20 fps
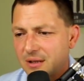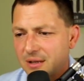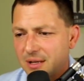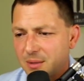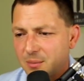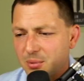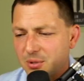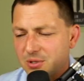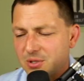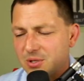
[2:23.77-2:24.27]

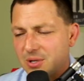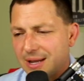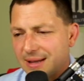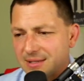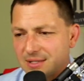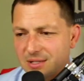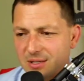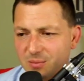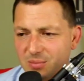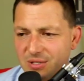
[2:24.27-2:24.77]
and put you
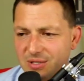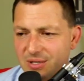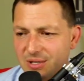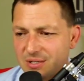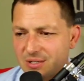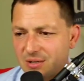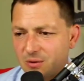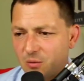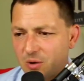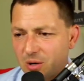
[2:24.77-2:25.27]
guys in a
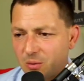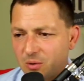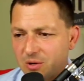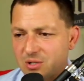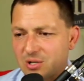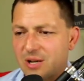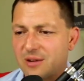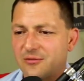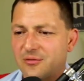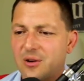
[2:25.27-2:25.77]
position where we're
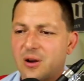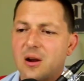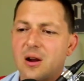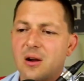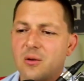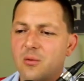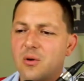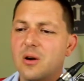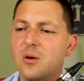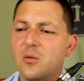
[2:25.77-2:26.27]
trying to figure
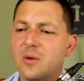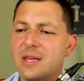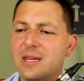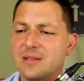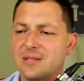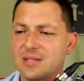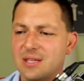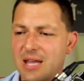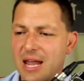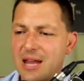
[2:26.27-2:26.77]
out what we
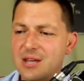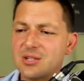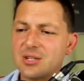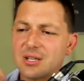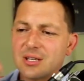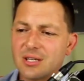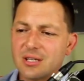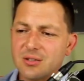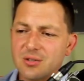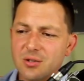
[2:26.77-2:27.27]
as the
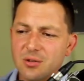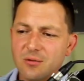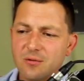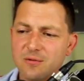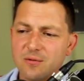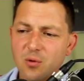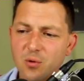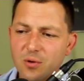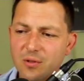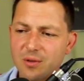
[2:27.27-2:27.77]
agent can do
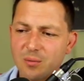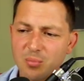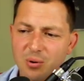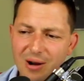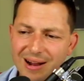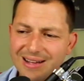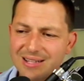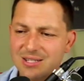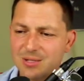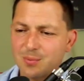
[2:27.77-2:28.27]
for the
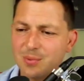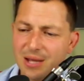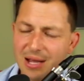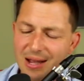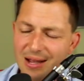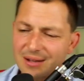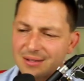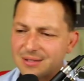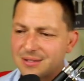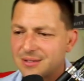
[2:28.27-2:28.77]

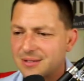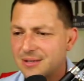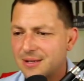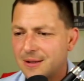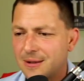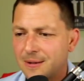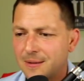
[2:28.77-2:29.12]
prospect